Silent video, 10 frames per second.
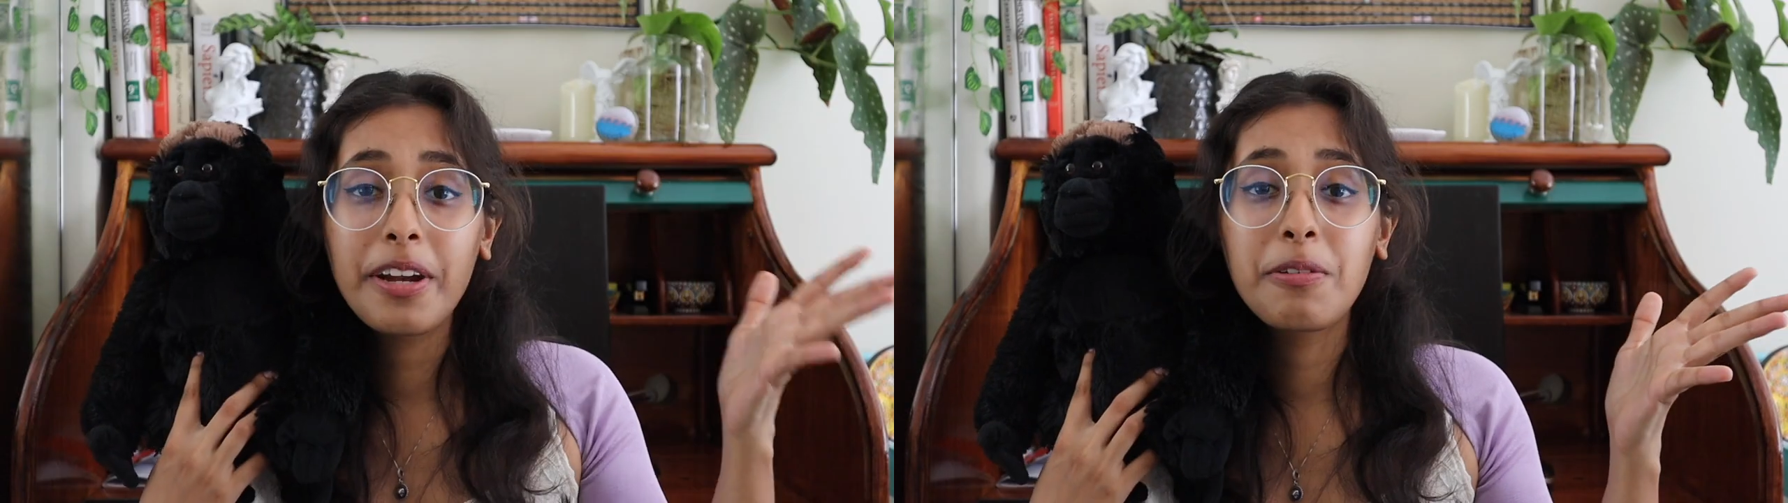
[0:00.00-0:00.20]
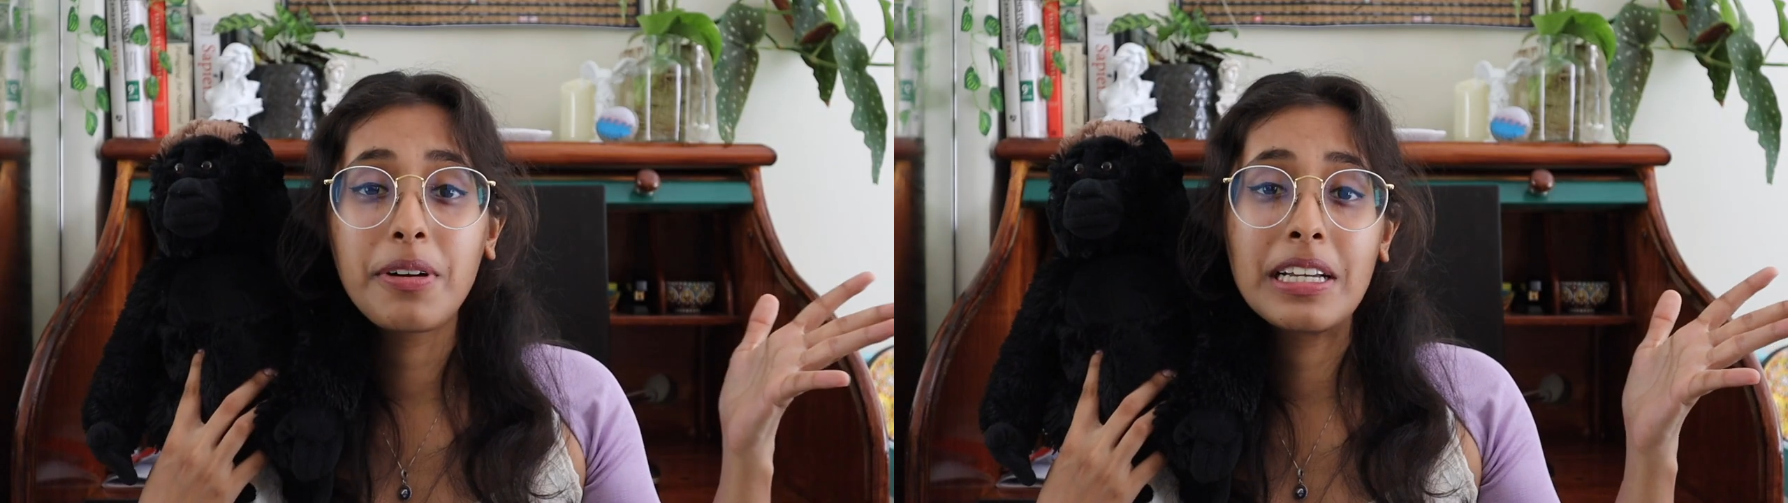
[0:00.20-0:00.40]

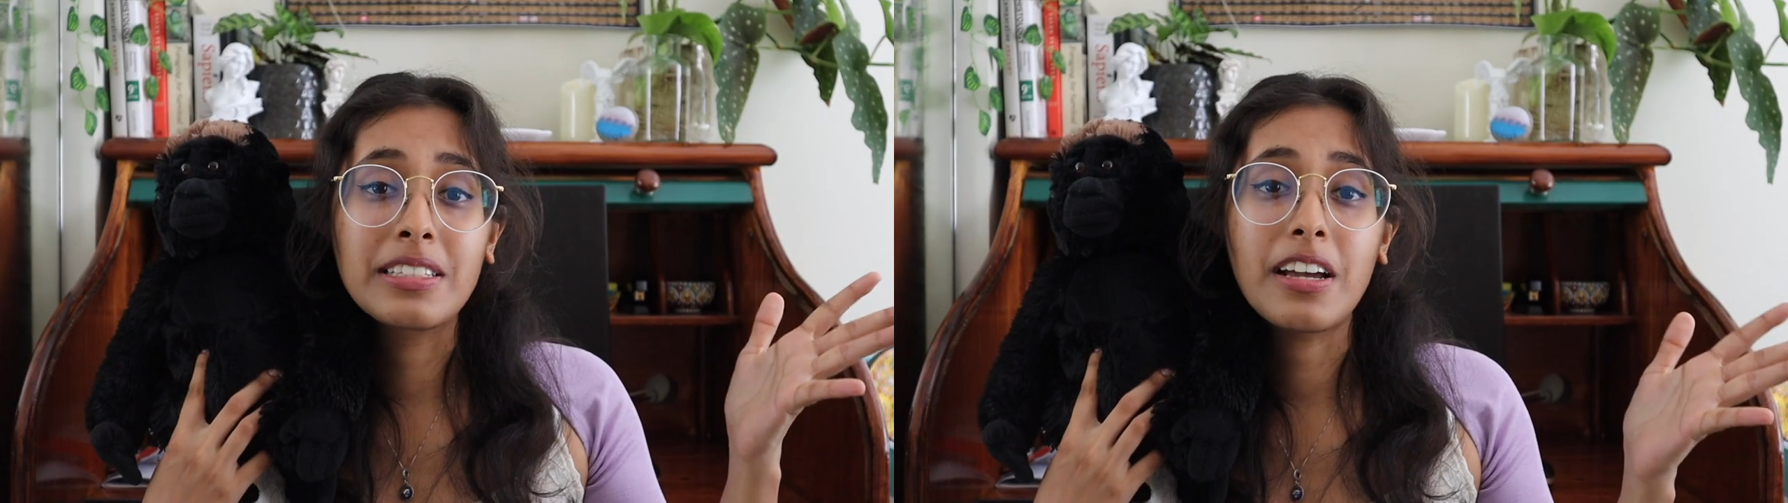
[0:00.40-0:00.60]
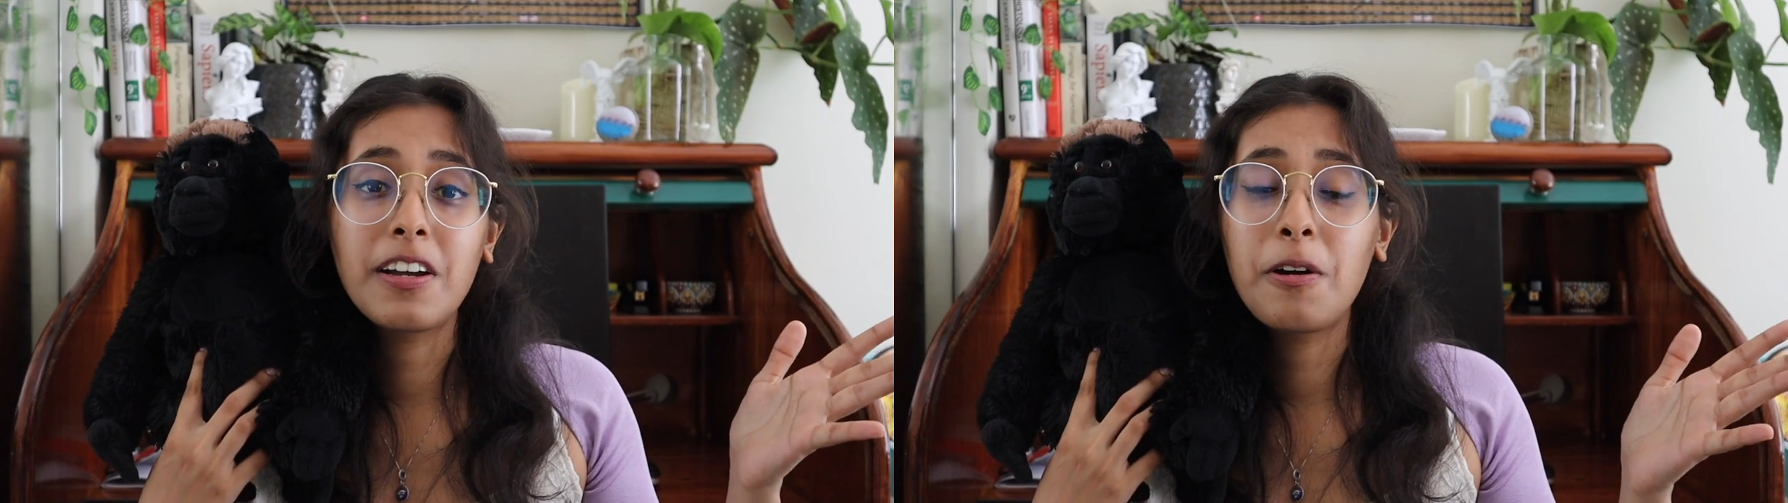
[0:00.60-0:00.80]

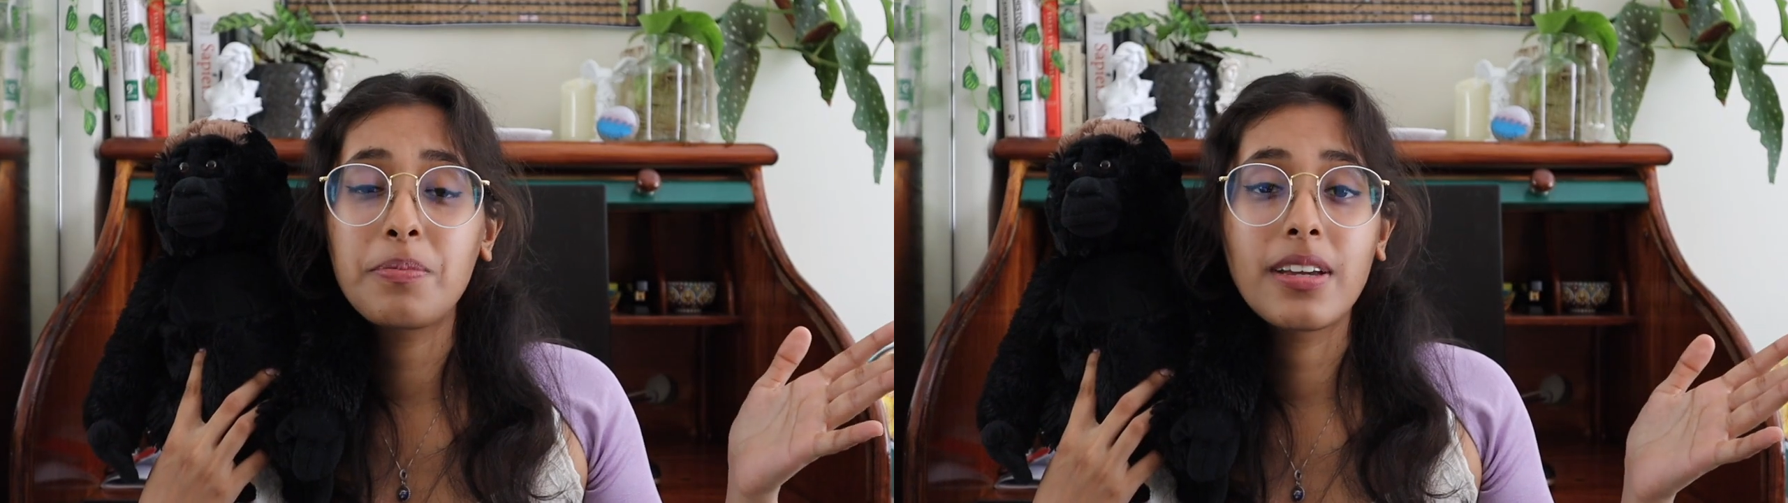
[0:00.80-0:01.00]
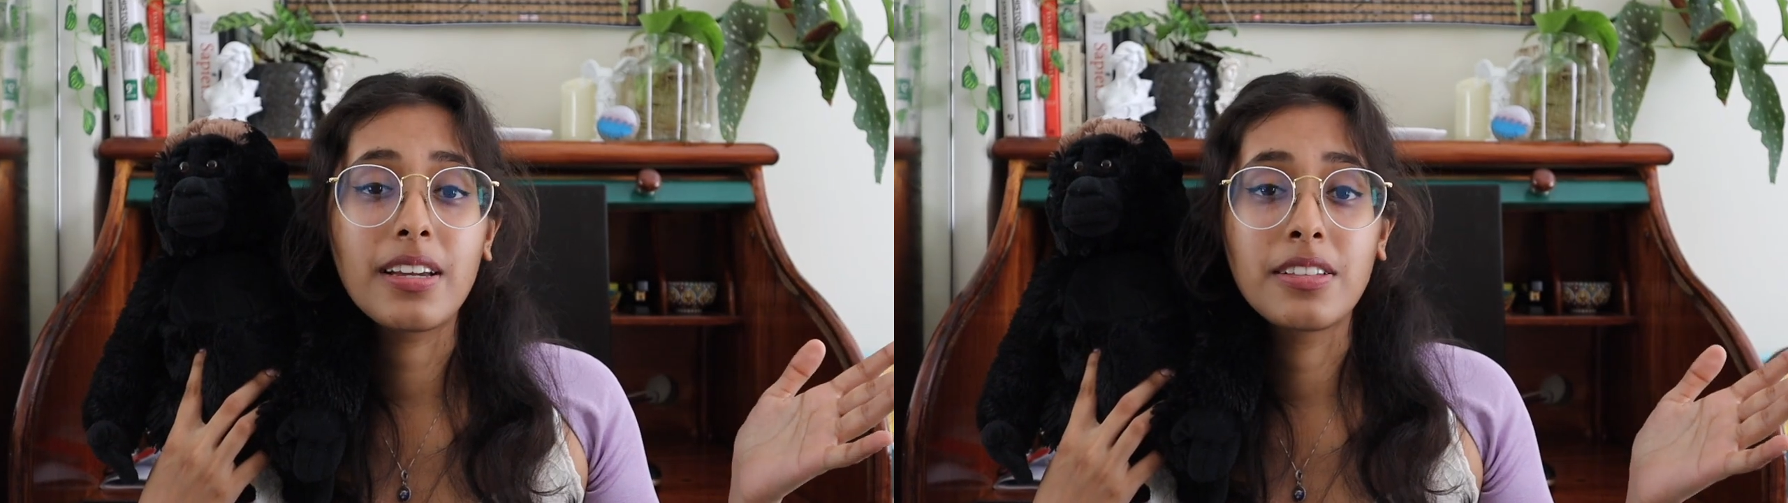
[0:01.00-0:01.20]
anyways, I
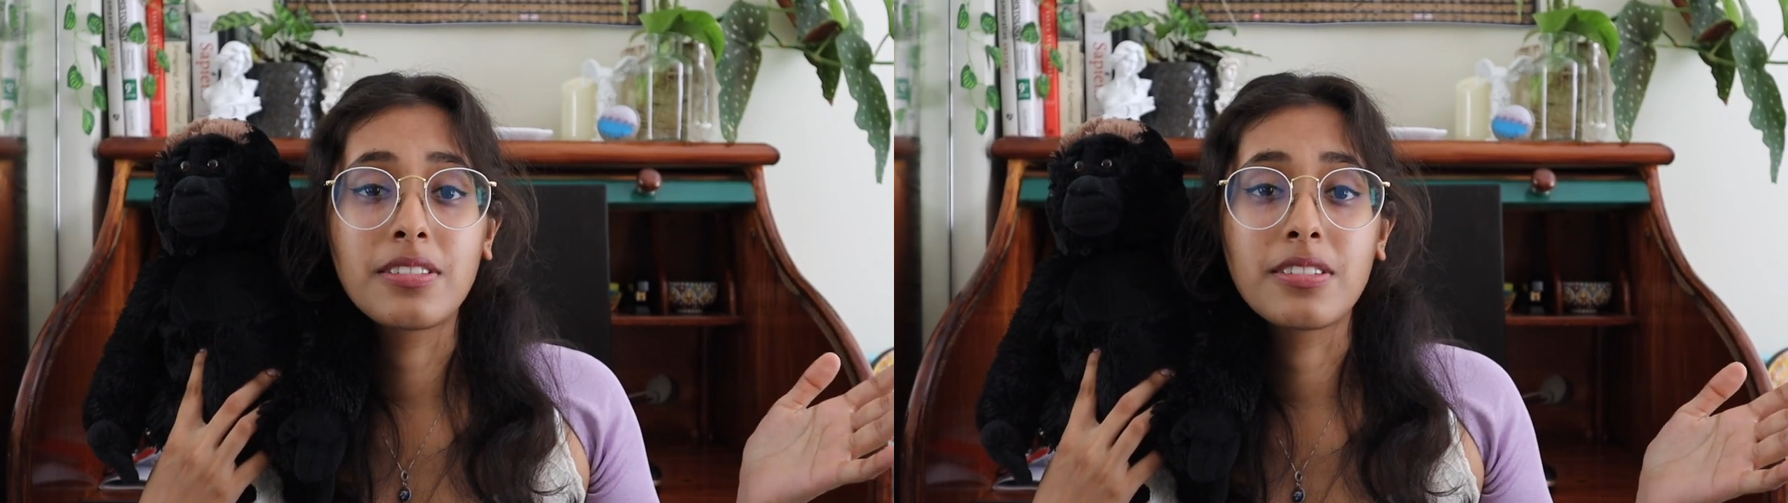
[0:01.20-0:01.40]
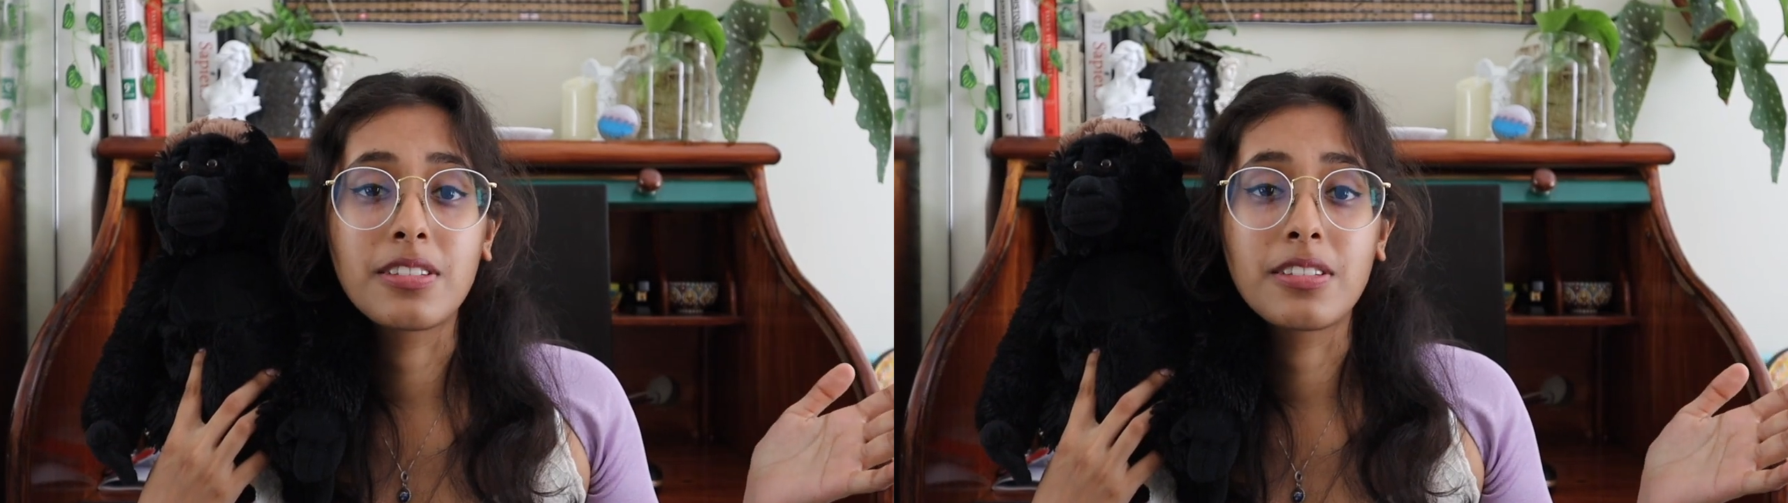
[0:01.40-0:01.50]
hope that answers